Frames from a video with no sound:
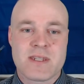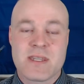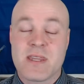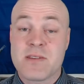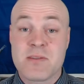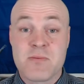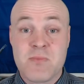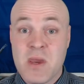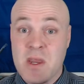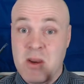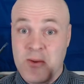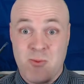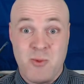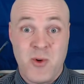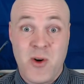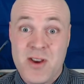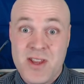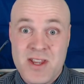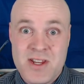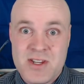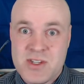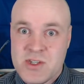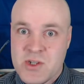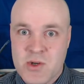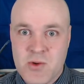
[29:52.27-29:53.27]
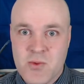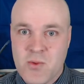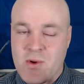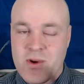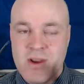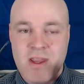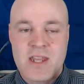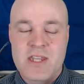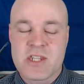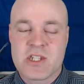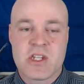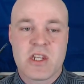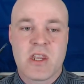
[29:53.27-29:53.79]
It doesn't matter what I do, what
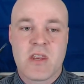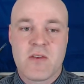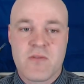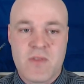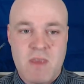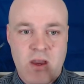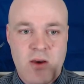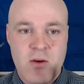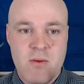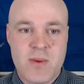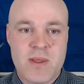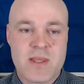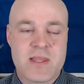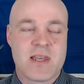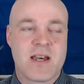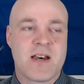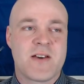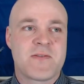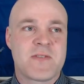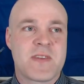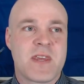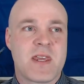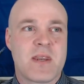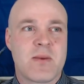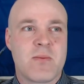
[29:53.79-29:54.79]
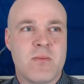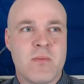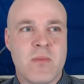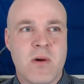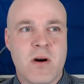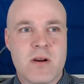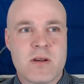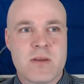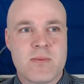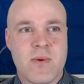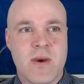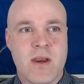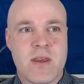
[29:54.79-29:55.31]
I achieve, I'll be laughed at and
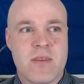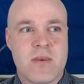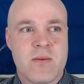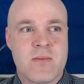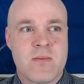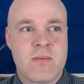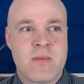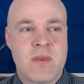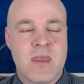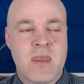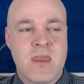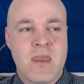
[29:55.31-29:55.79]
mocked by them.